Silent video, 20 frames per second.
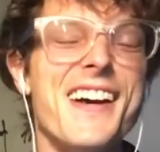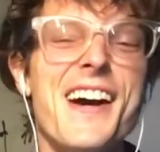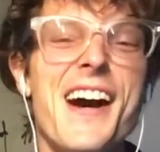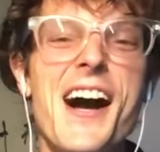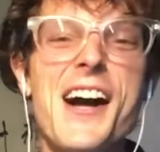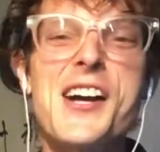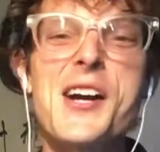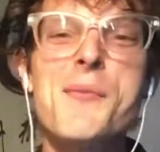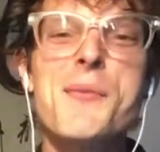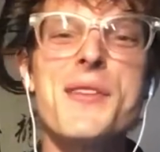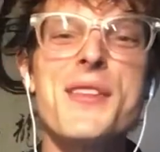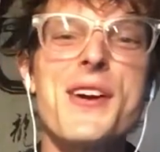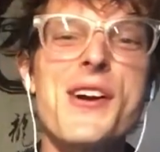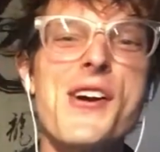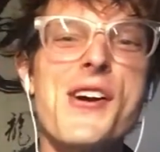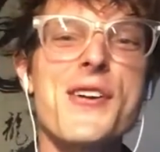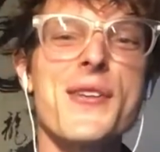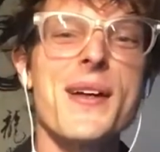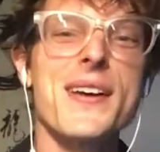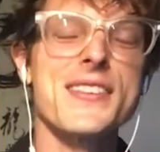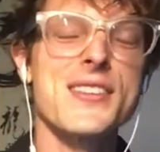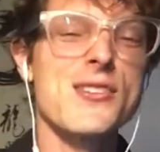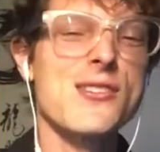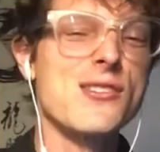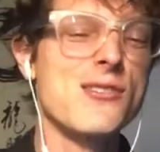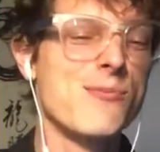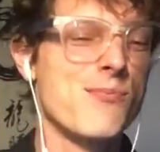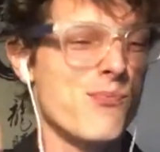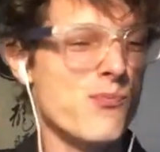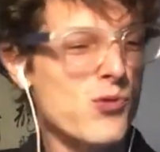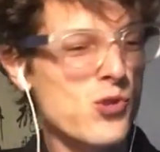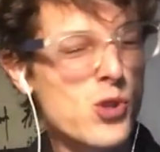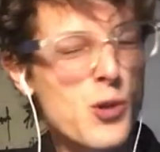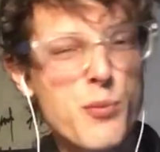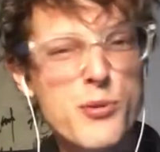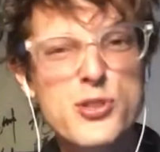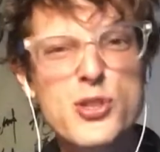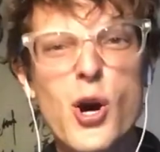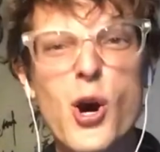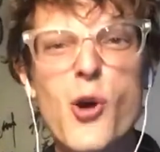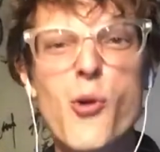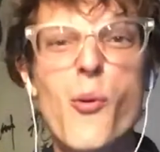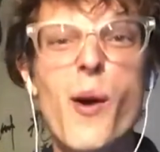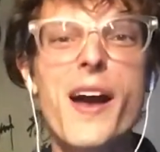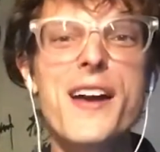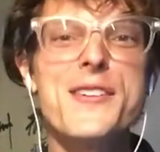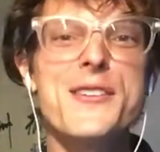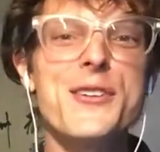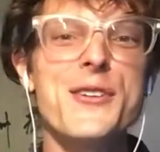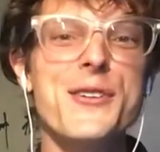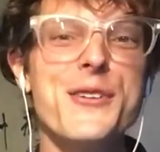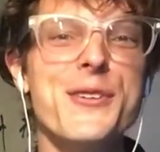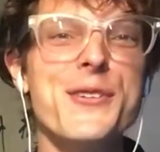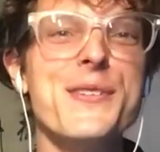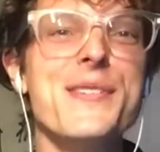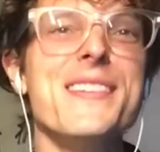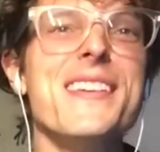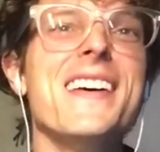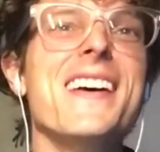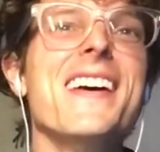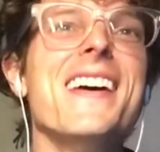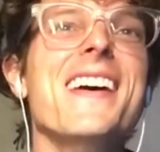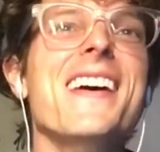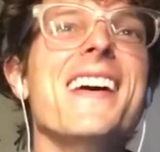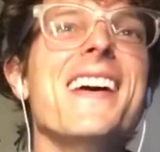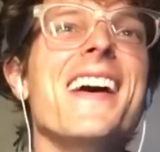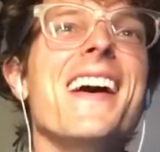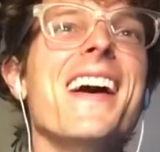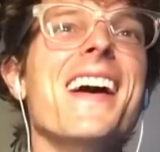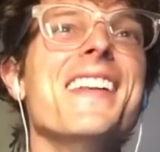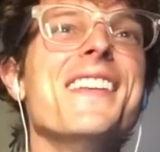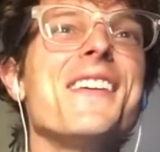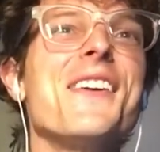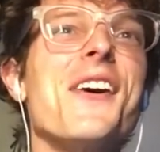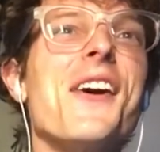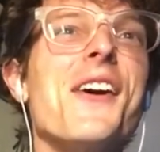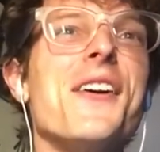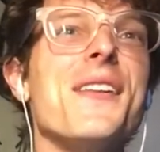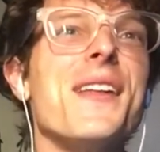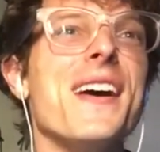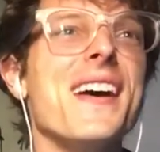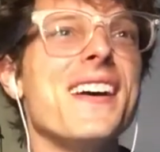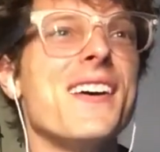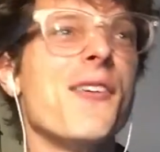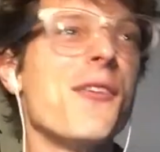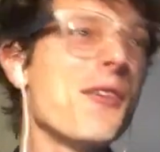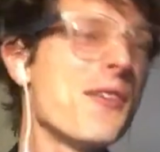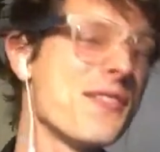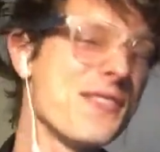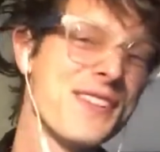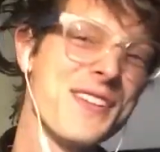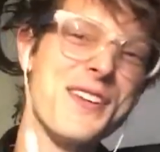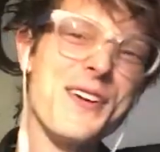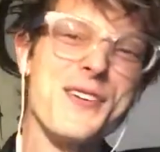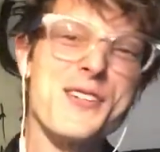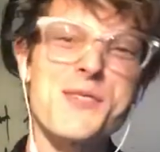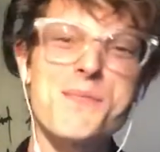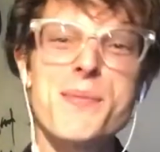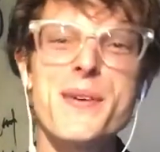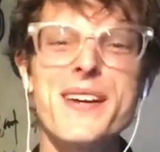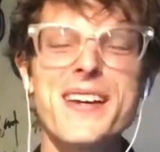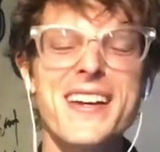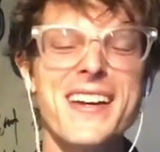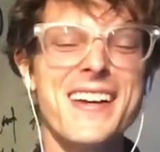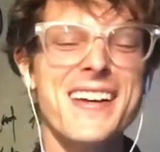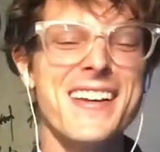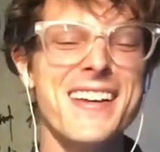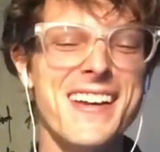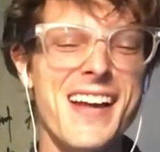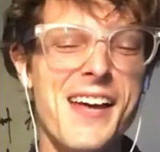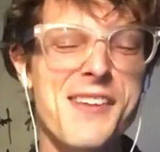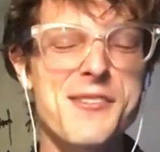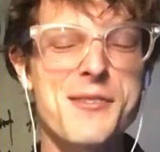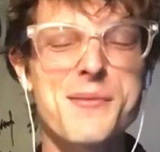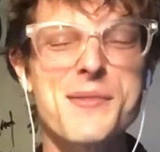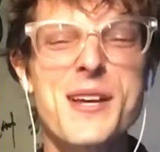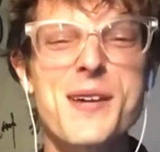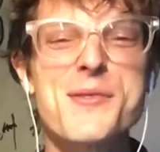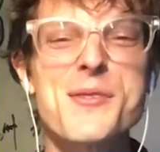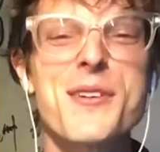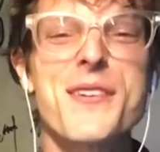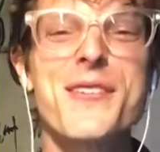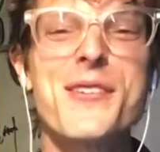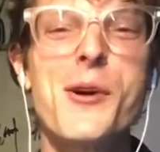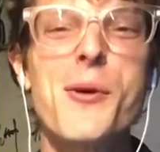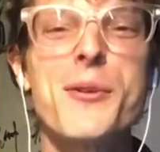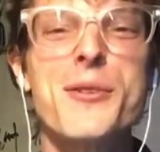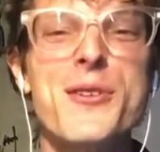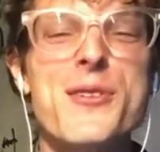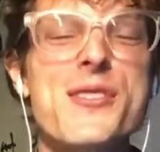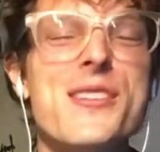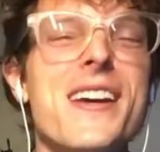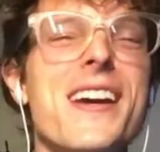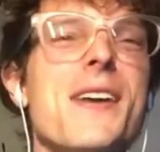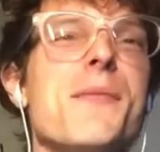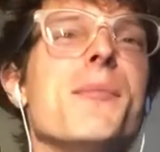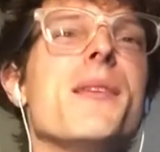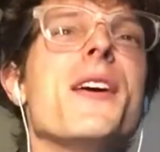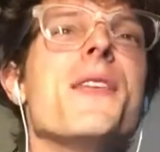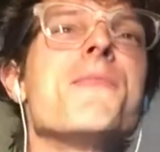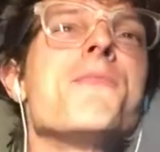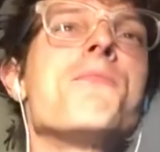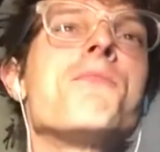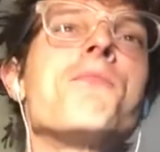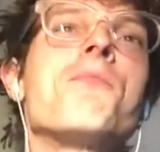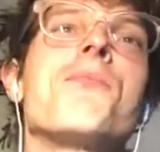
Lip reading: I come in there like this super tall white dude and they're all like, you know, speaking, and I sometimes don't even know what they're saying, but